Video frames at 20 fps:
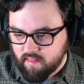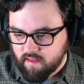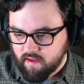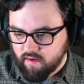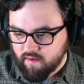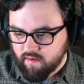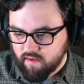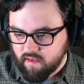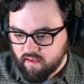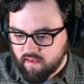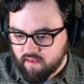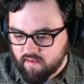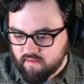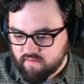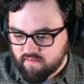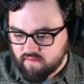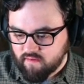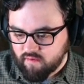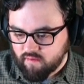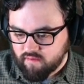There he
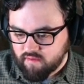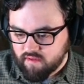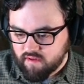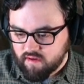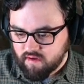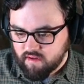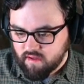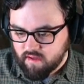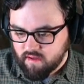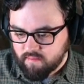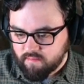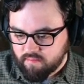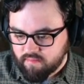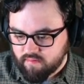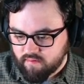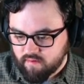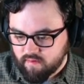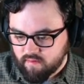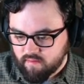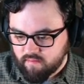is, holding it up.
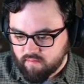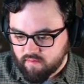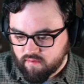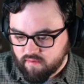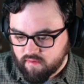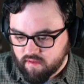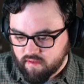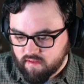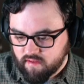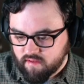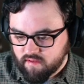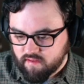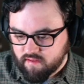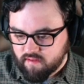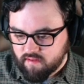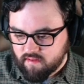Oh, hold on.